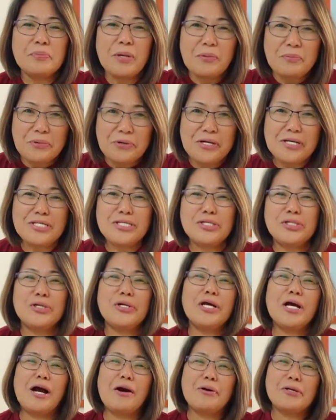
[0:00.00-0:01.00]
memory is
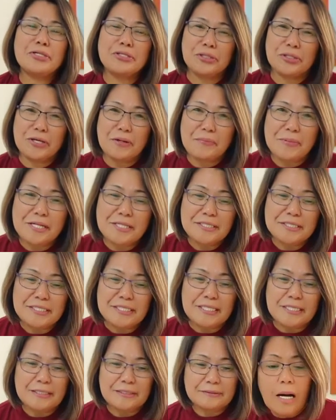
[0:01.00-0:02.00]
during our
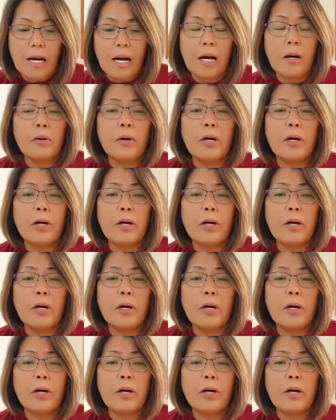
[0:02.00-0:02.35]
tournament, how